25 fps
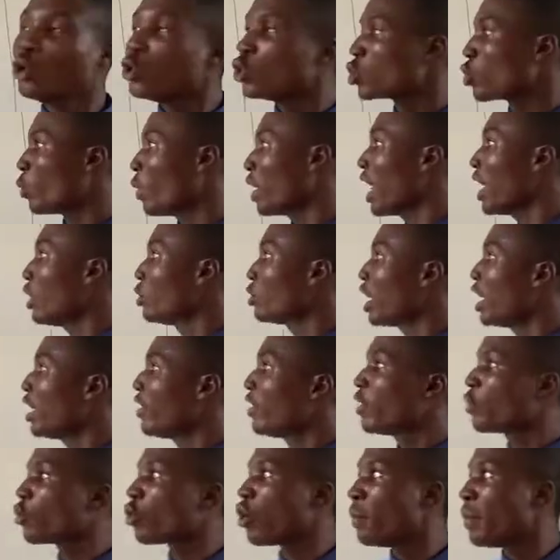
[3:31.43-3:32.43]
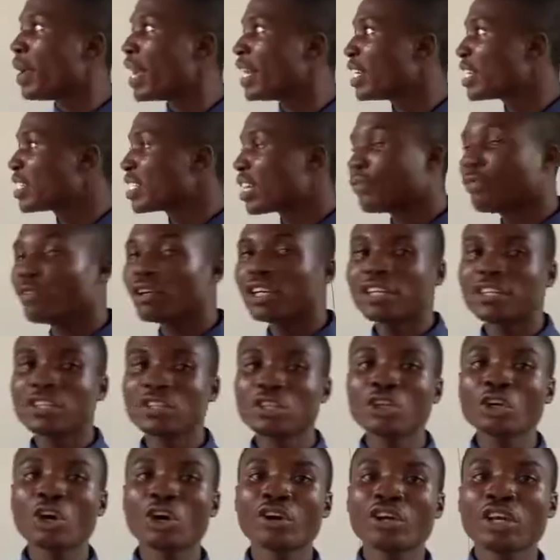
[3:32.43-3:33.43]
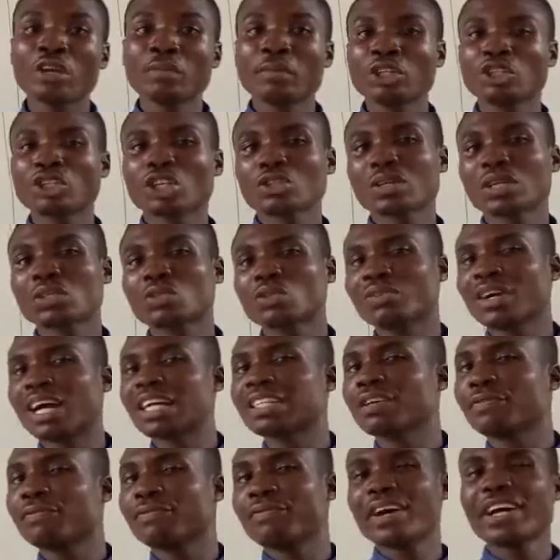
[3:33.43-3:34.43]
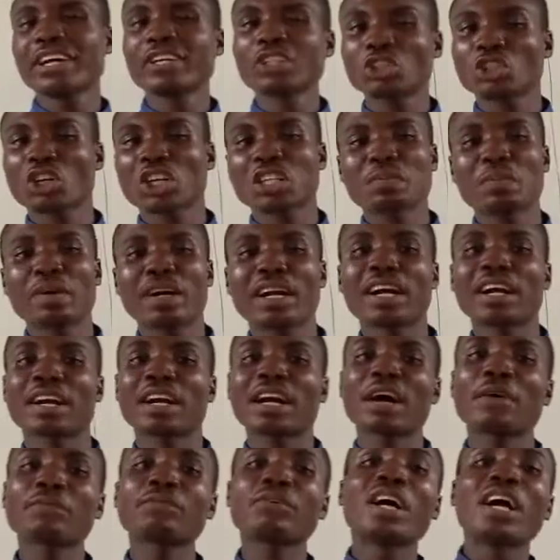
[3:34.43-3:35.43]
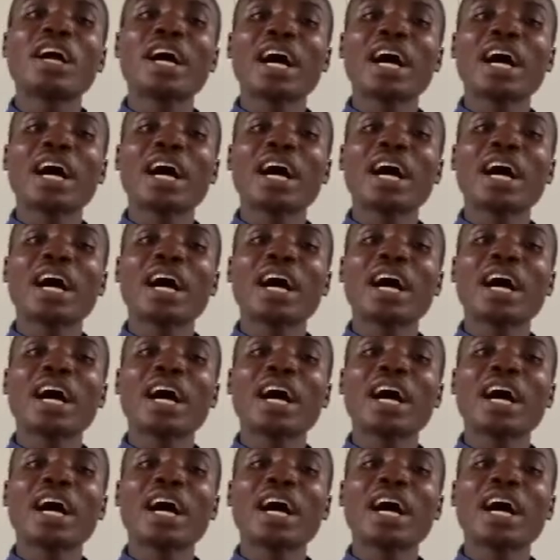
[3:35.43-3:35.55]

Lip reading: So what I usually recommend is that for the theory, you may just want to write a very short paragraph